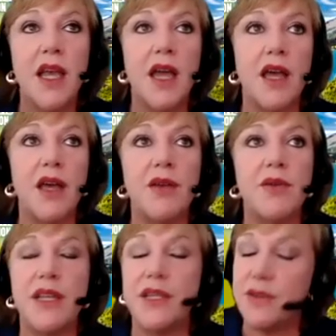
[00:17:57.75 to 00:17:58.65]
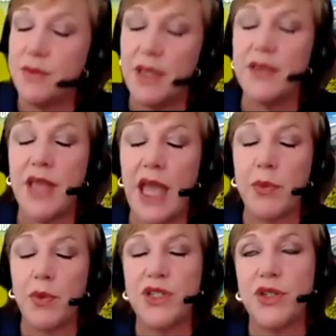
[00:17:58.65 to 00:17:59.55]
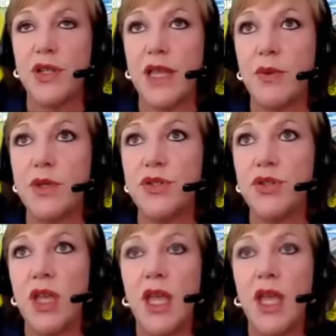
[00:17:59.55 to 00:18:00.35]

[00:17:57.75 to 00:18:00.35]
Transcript: Uh, it is in the Aboriginal language.